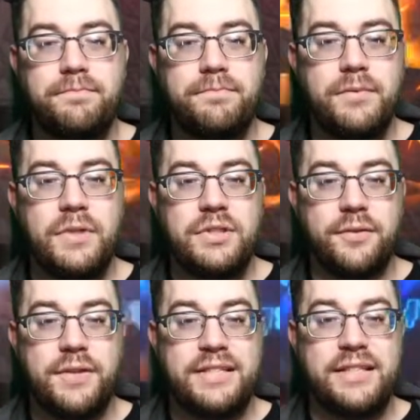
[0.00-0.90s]
So if
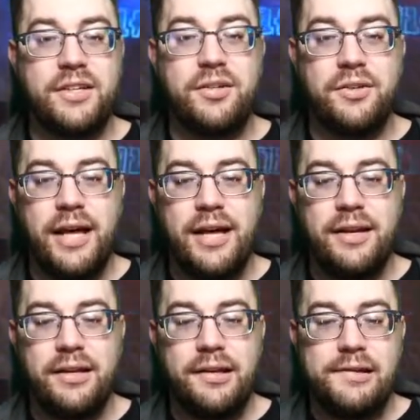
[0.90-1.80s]
they decide to do that,
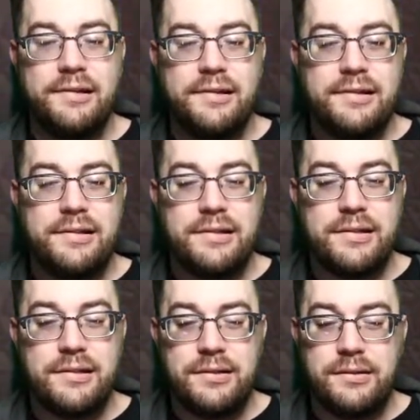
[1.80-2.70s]

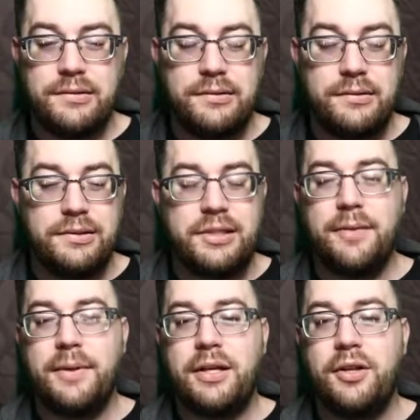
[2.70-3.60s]
ooh, it's gonna
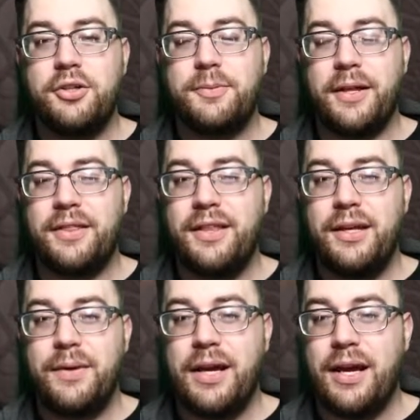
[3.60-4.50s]
be close, but I think
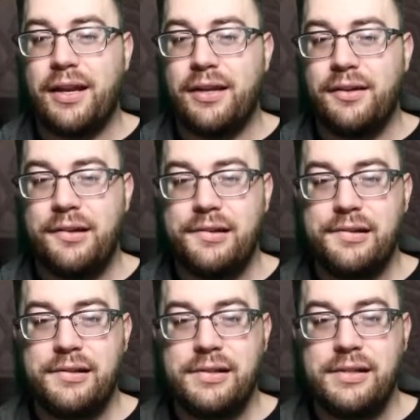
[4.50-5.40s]
we got it.
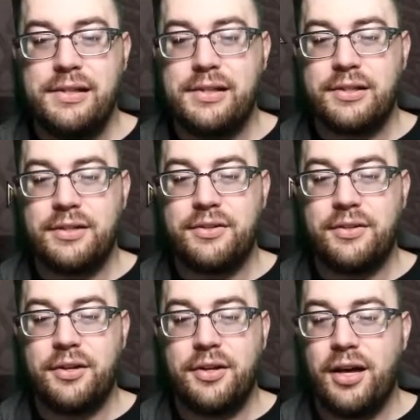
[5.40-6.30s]
Okay, so they're
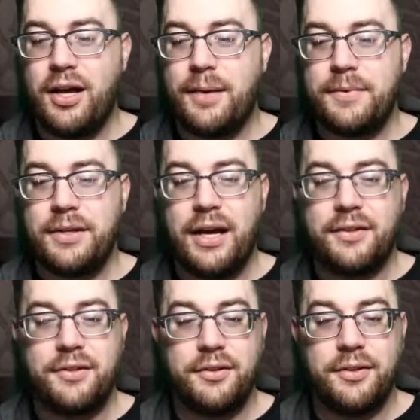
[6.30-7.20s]
gonna opt not
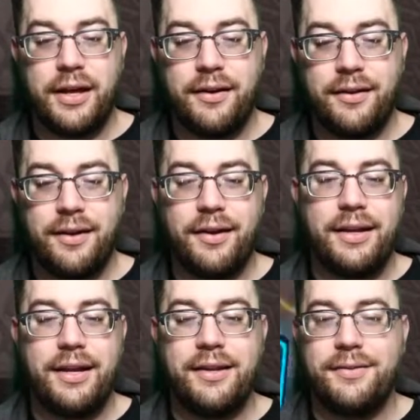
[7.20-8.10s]
to do that. Yeah,
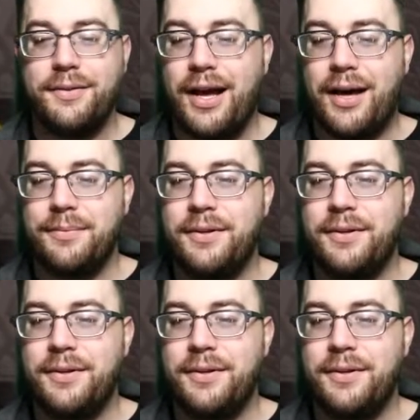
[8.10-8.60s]
get it? Opt.